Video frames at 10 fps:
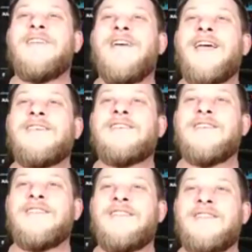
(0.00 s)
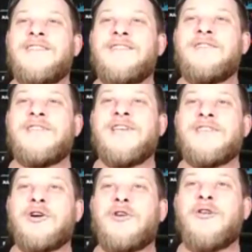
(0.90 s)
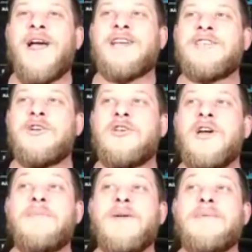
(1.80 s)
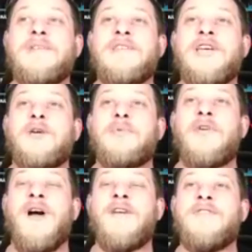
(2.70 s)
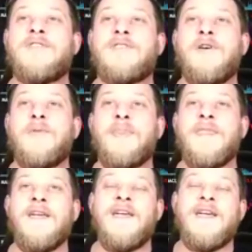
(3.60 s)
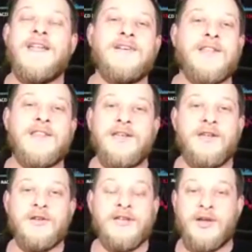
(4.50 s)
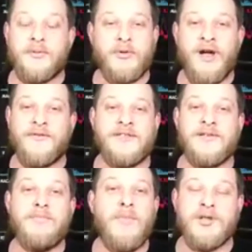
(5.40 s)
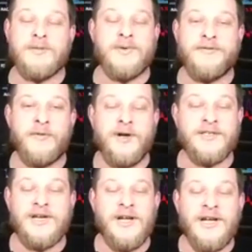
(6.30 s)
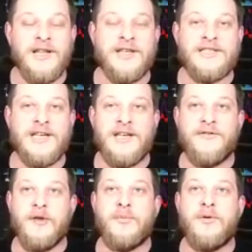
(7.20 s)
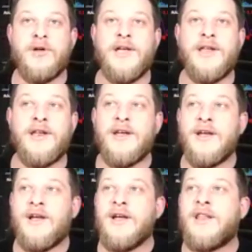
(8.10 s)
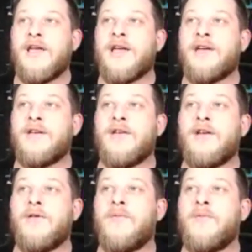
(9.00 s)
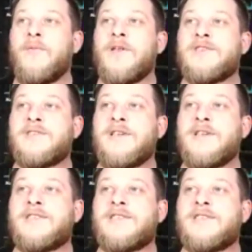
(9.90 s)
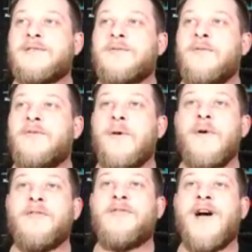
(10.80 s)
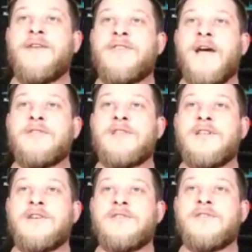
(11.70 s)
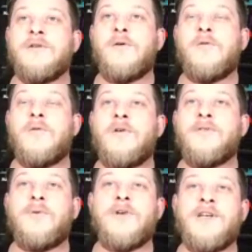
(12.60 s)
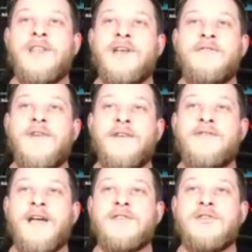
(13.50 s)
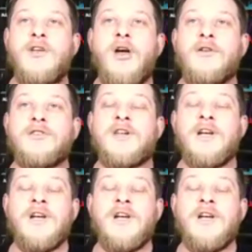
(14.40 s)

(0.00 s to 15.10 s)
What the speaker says: As you see, as it cracks here, you got to be able to take your profits though. And here's the thing, you can take your profits in multiple different ways. Like, see, if you put in, like, you know, it's about 5,000 here. So if you're putting in like $5,000,